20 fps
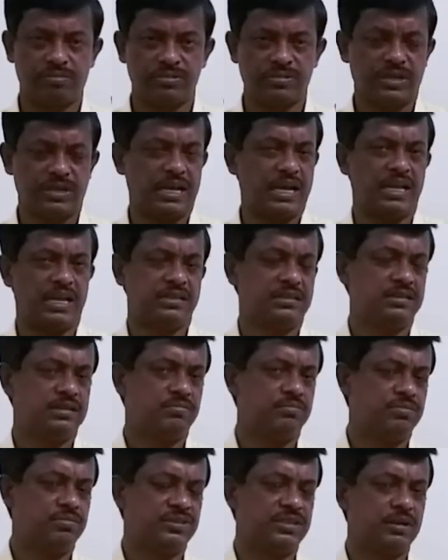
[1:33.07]
as
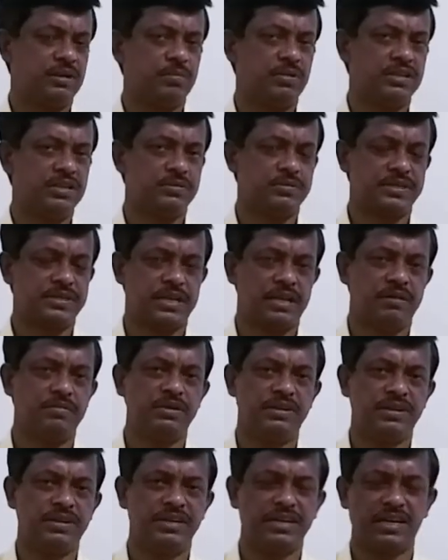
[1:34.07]
a sample space can be
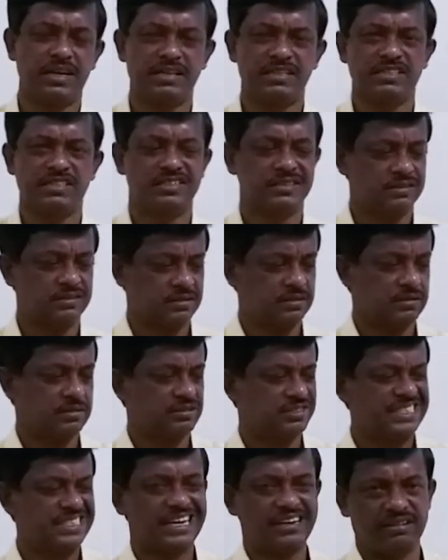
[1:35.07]
treated as a
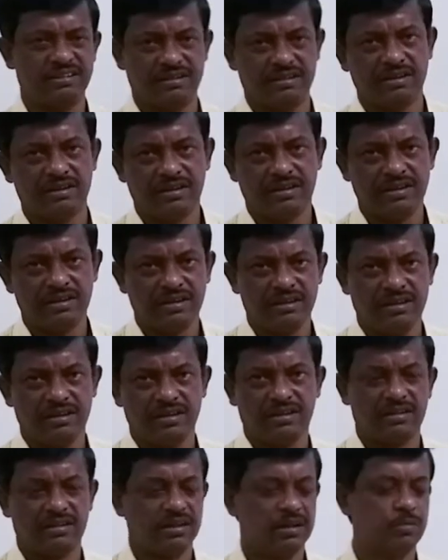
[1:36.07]
set.
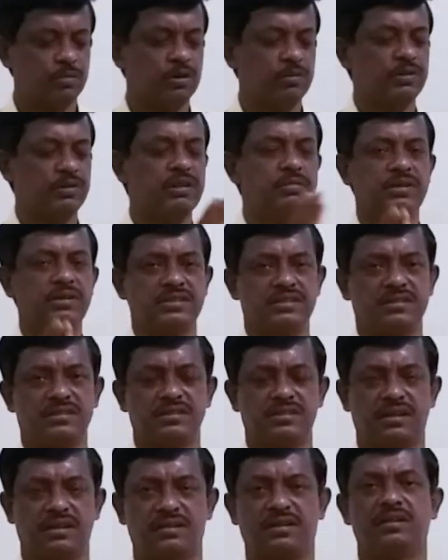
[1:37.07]
The number of
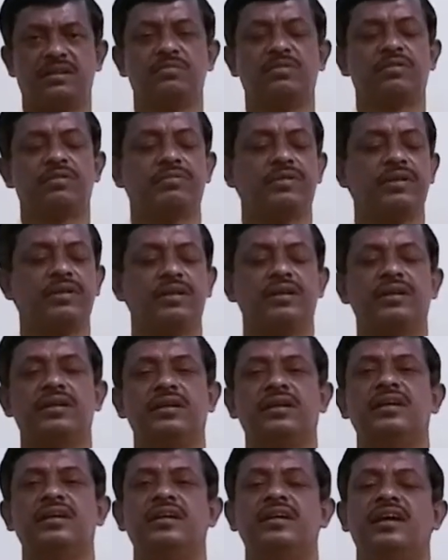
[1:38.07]
elements, the number of
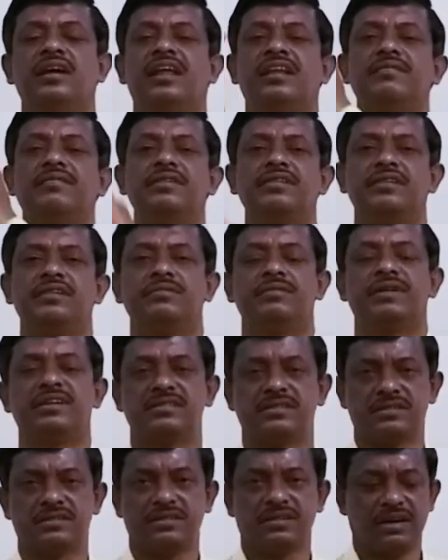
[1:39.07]
elementary
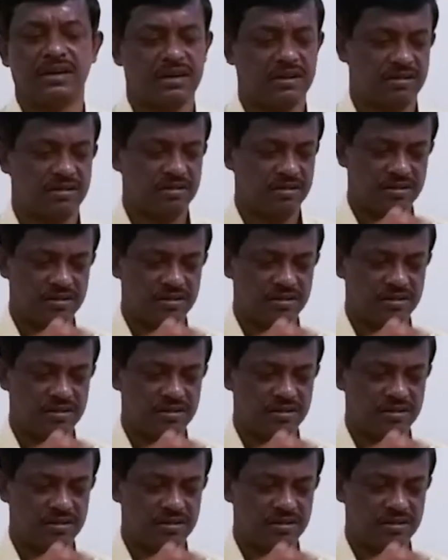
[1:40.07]
events are